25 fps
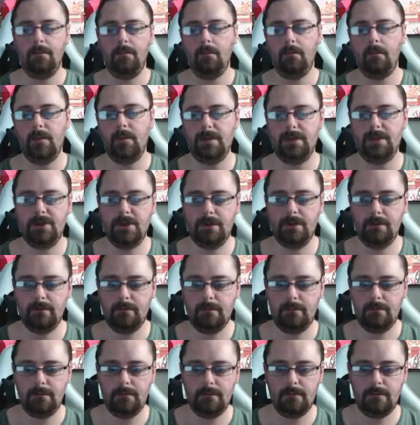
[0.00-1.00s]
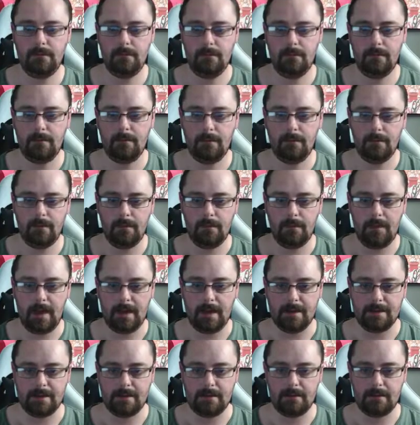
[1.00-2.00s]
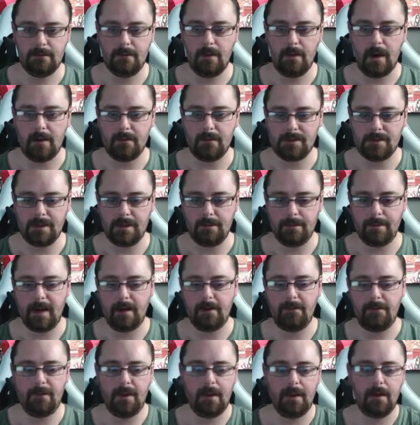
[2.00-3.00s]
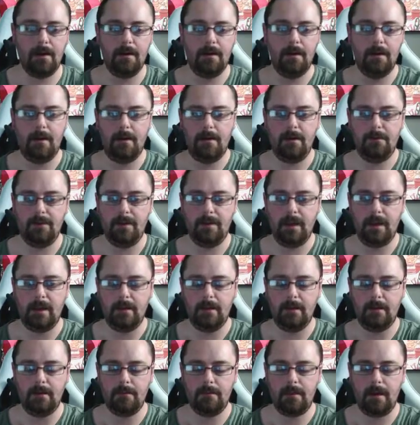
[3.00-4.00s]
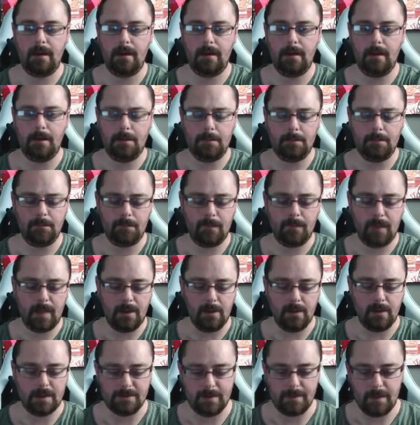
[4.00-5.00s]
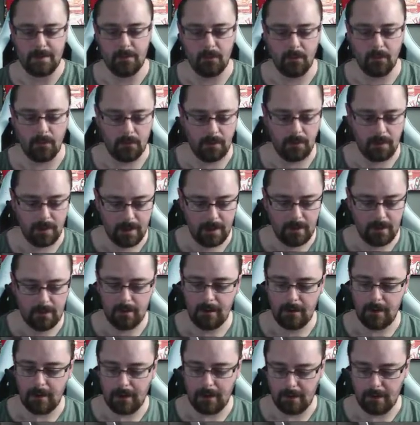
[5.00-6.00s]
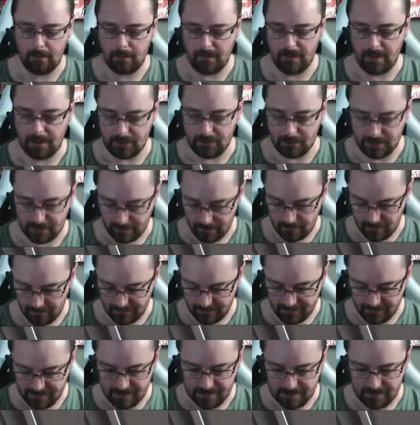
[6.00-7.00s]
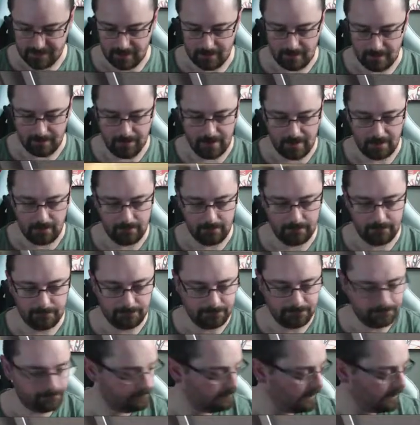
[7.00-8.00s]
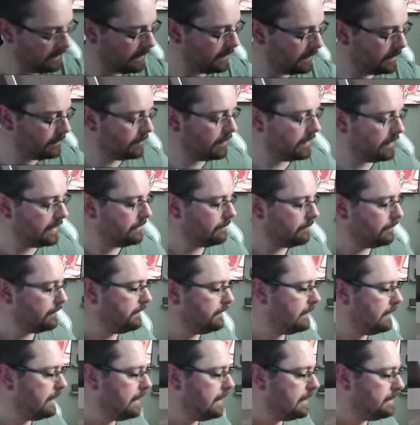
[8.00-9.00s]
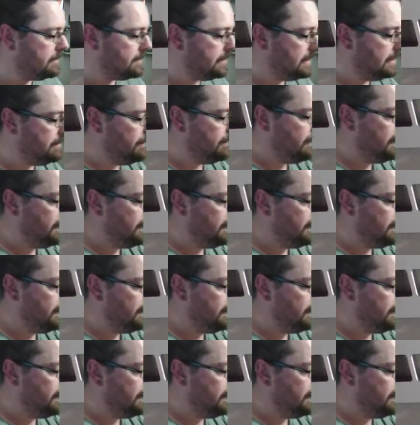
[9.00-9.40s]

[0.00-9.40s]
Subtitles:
which has cutouts at the back for the USB port. That just kind of sits in the middle. That's one side actually.